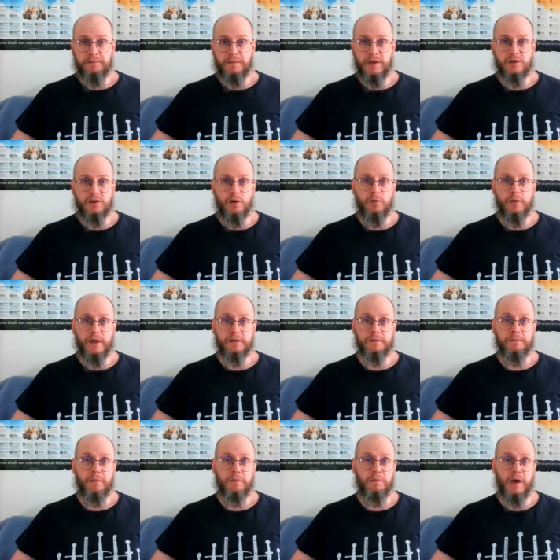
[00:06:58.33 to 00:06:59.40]
so that
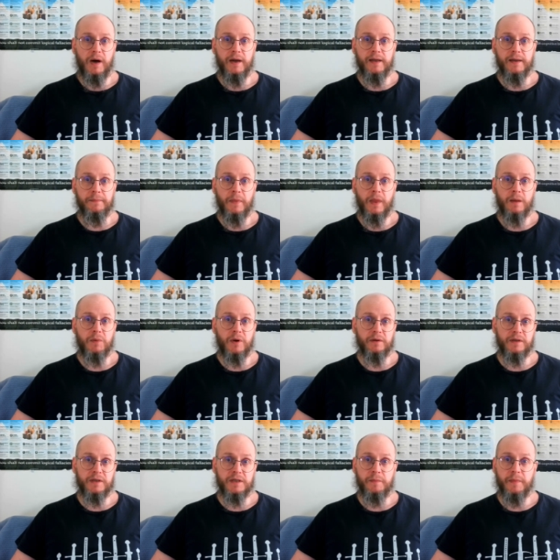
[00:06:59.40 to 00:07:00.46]
by
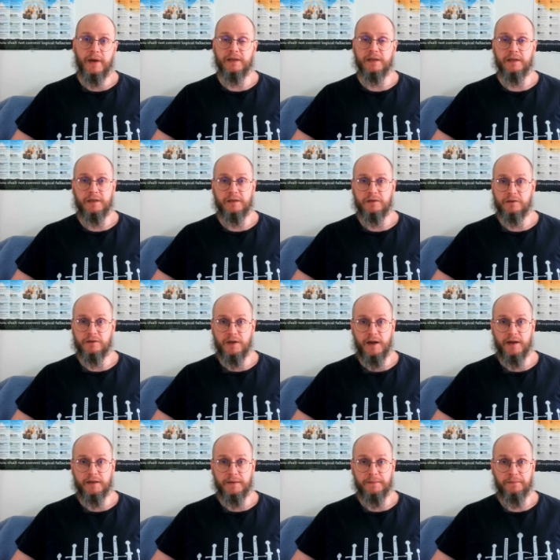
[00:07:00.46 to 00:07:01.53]
participating in
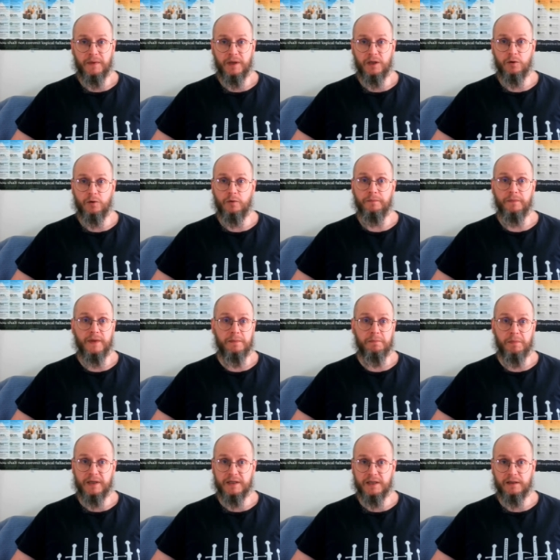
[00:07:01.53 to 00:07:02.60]
society, you
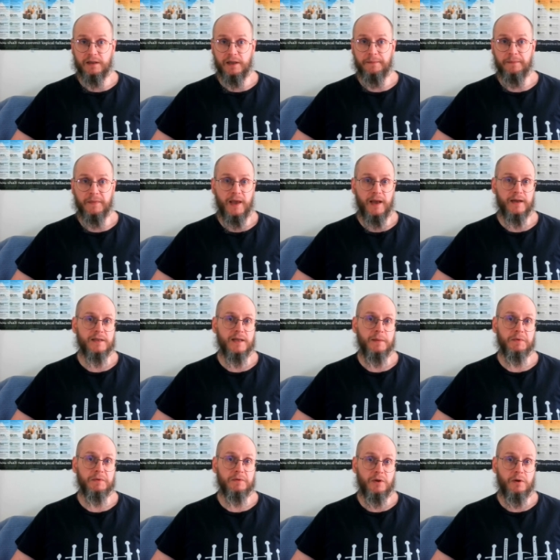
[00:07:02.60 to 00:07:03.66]
implicitly
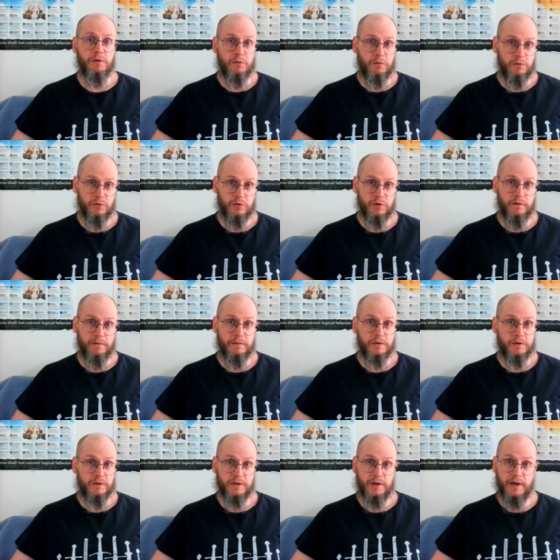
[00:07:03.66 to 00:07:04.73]
accept the rules of
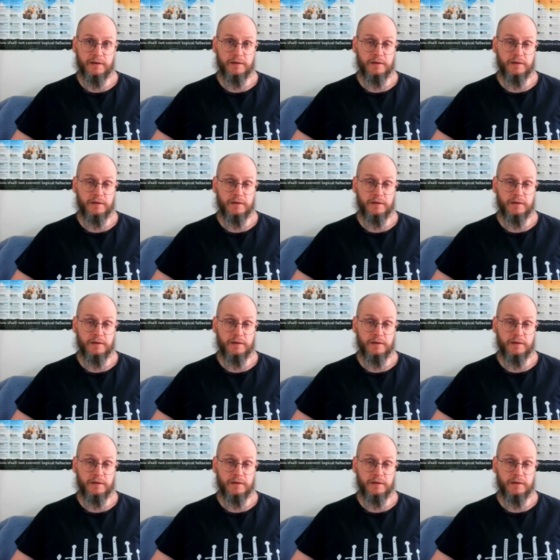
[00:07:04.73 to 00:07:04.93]
society,